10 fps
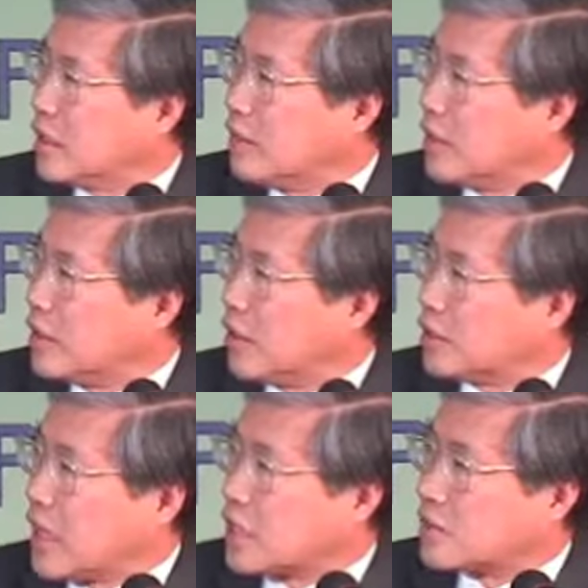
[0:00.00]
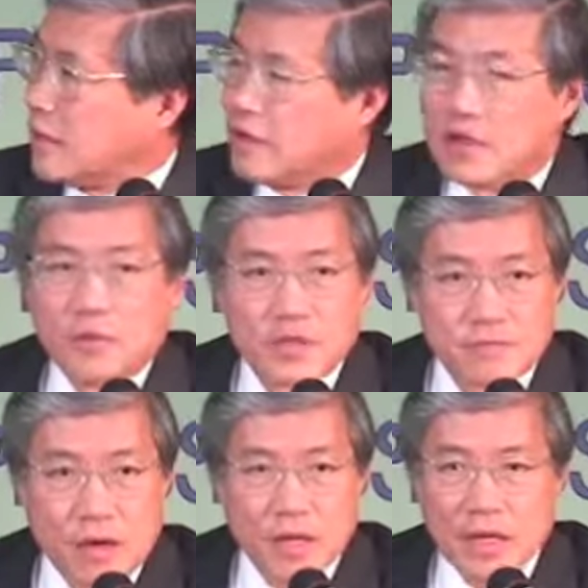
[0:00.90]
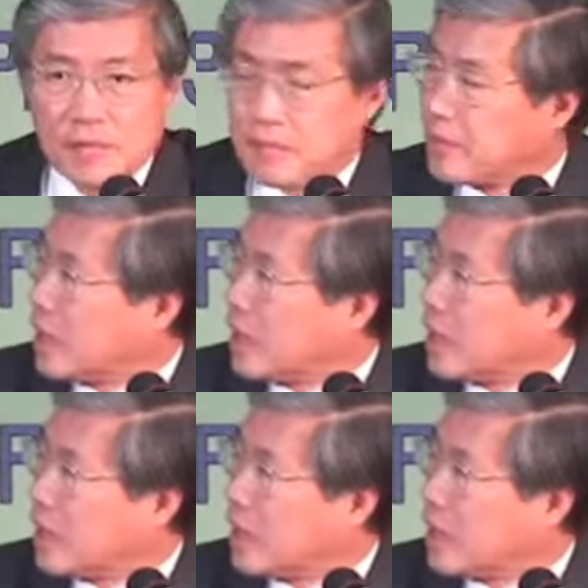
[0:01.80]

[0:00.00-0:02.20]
even though tax revenue was falling.